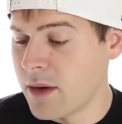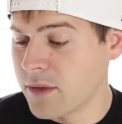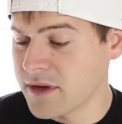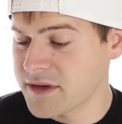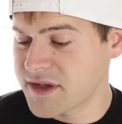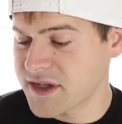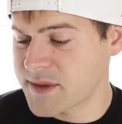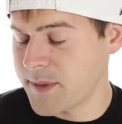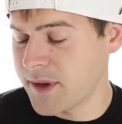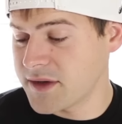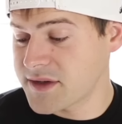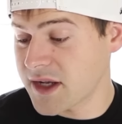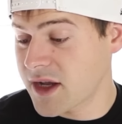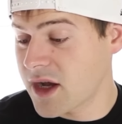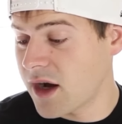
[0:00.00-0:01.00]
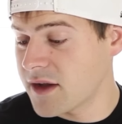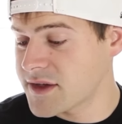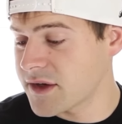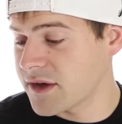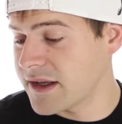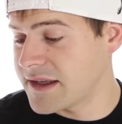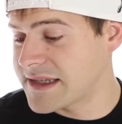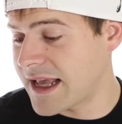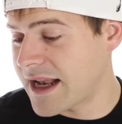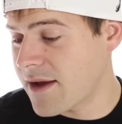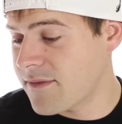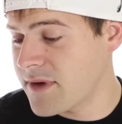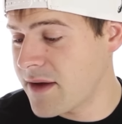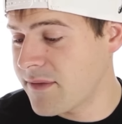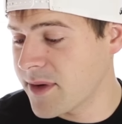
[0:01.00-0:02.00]
worst experience at a concert is that
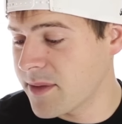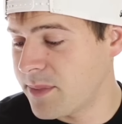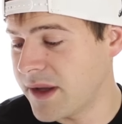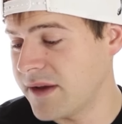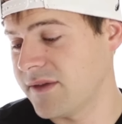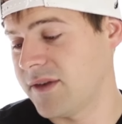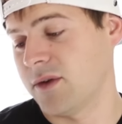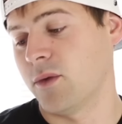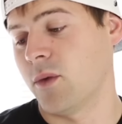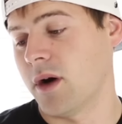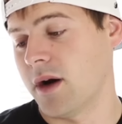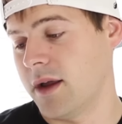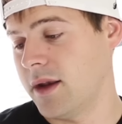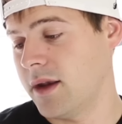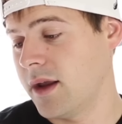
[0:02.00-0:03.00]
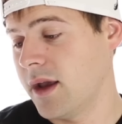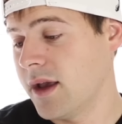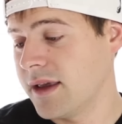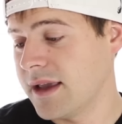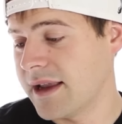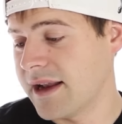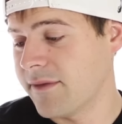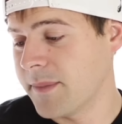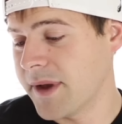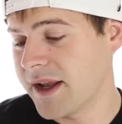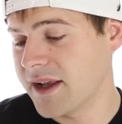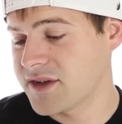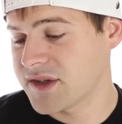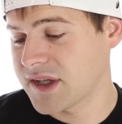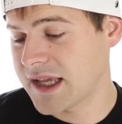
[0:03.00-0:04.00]
I've never been to one, yet I've
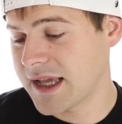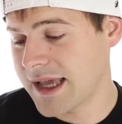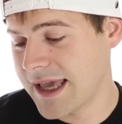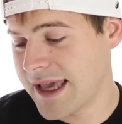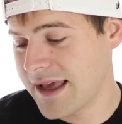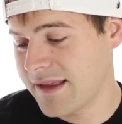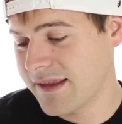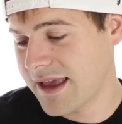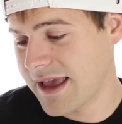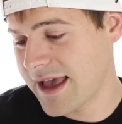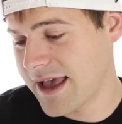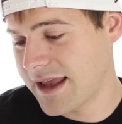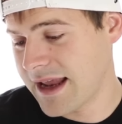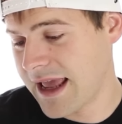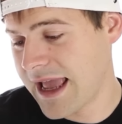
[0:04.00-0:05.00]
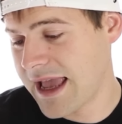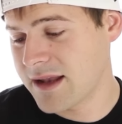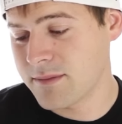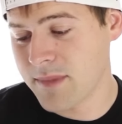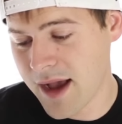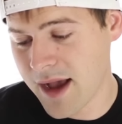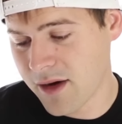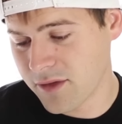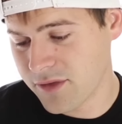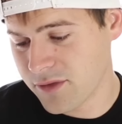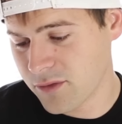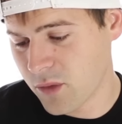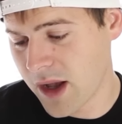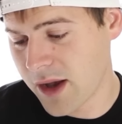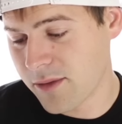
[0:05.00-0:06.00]
managed to get hit in the head and mouth
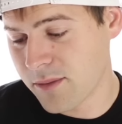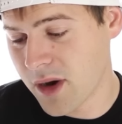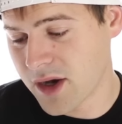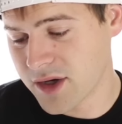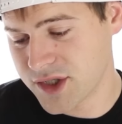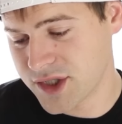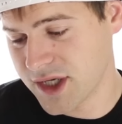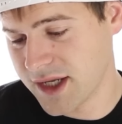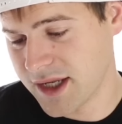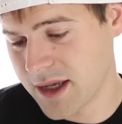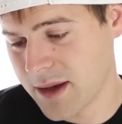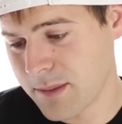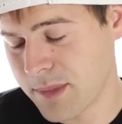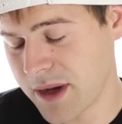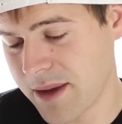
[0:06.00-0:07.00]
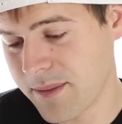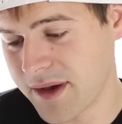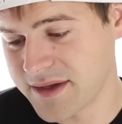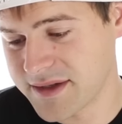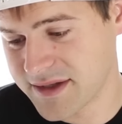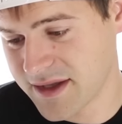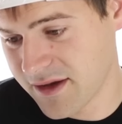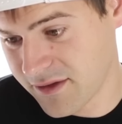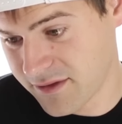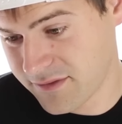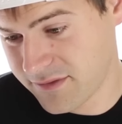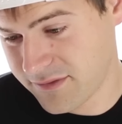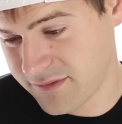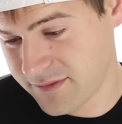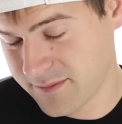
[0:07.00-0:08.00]
while moshing by
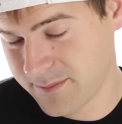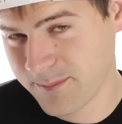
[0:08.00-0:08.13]
myself.